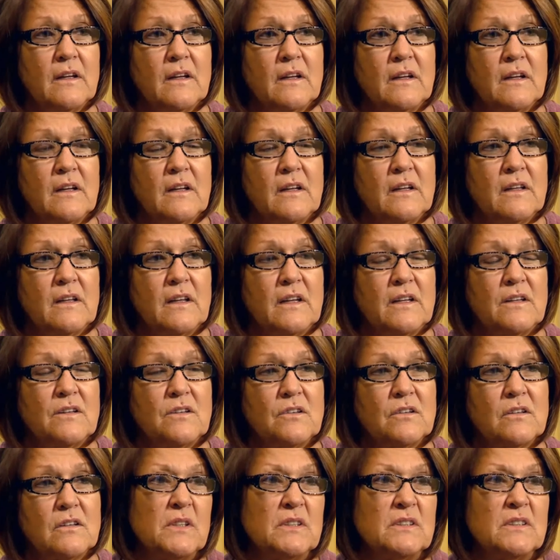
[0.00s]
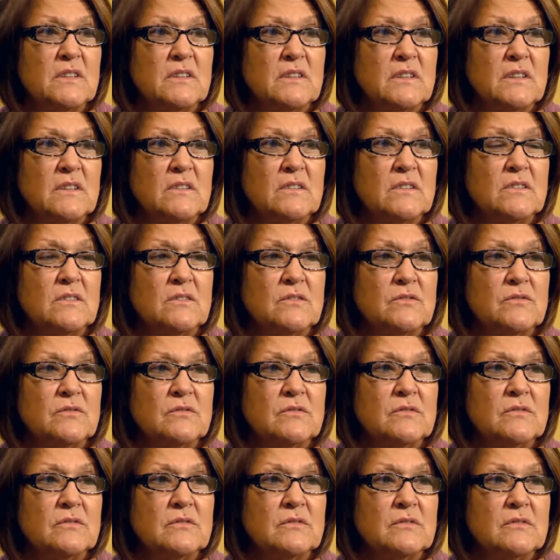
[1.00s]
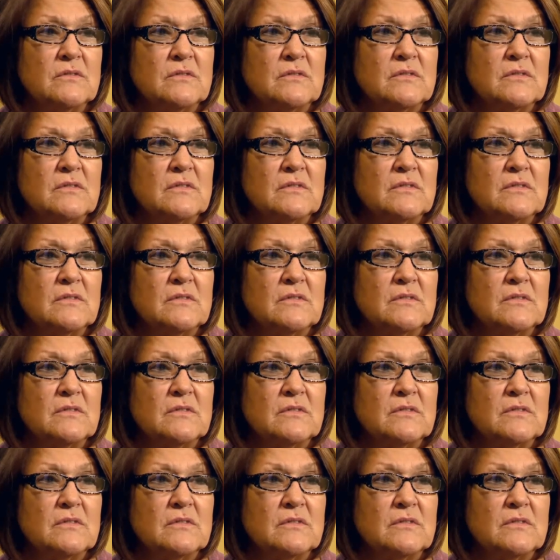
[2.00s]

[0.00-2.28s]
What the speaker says: The question isn't answered directly,